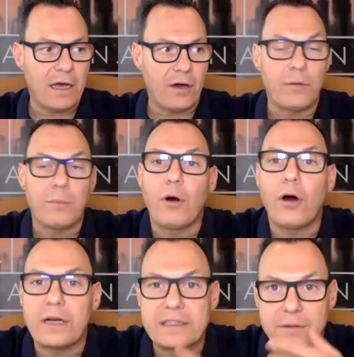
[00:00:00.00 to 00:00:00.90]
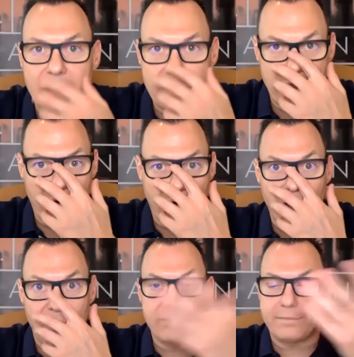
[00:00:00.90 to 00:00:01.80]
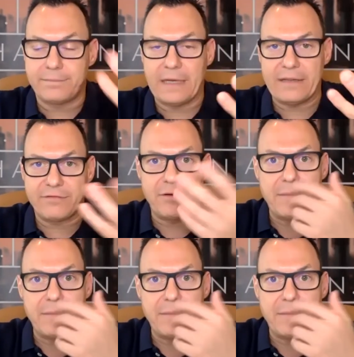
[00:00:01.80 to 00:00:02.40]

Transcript: or more honest through